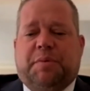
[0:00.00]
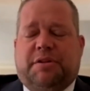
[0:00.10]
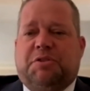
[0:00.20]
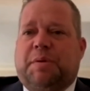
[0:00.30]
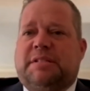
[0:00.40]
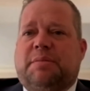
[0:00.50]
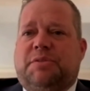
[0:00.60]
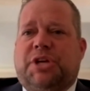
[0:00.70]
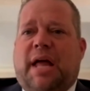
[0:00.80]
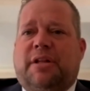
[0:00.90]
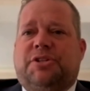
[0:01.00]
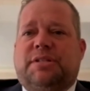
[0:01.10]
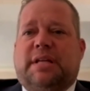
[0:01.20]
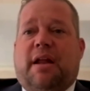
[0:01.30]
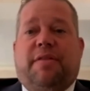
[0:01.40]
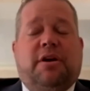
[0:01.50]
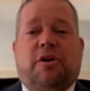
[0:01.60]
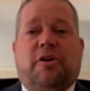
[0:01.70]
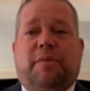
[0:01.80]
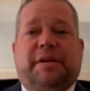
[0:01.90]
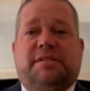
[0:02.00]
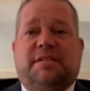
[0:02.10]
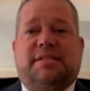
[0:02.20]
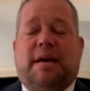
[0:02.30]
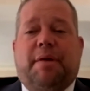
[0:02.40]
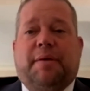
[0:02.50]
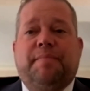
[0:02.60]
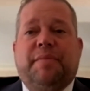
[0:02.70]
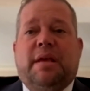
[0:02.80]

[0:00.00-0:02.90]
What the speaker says: But there's been some challenges that I think are going to be systemic.